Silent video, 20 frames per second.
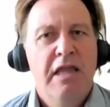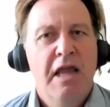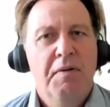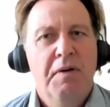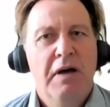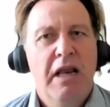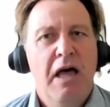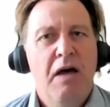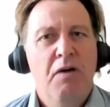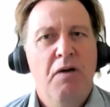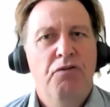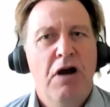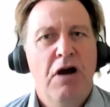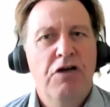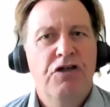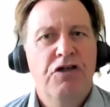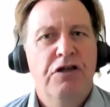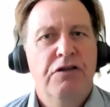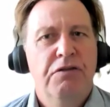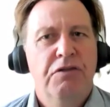Now, although
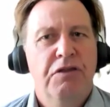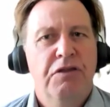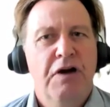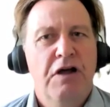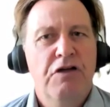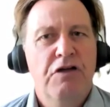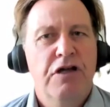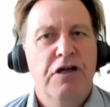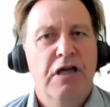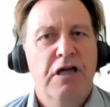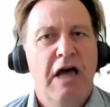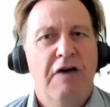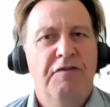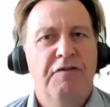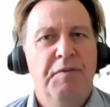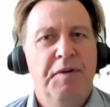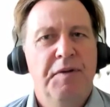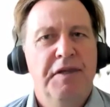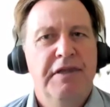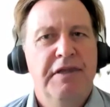the Russian
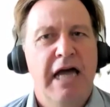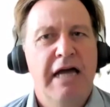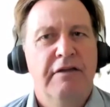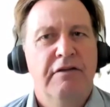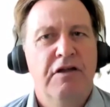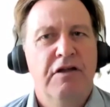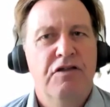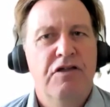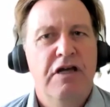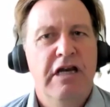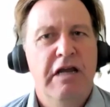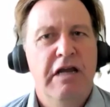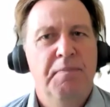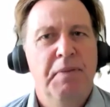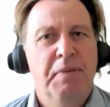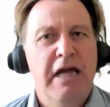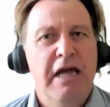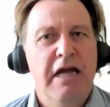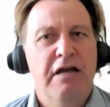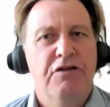government debt to
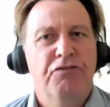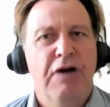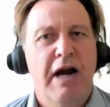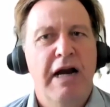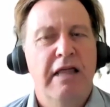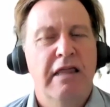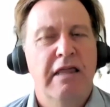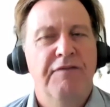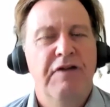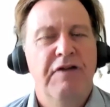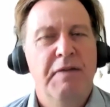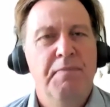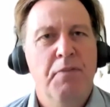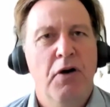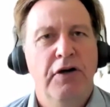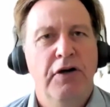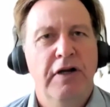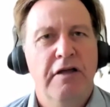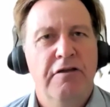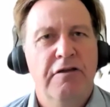GDP is relatively
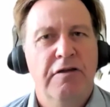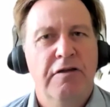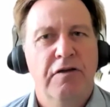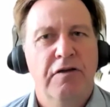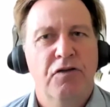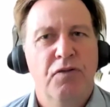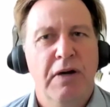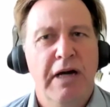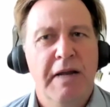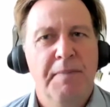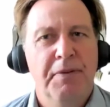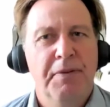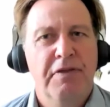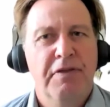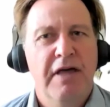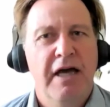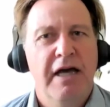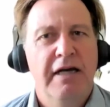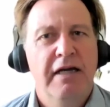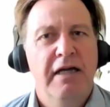modest at
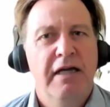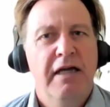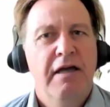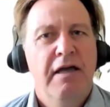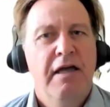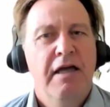20%,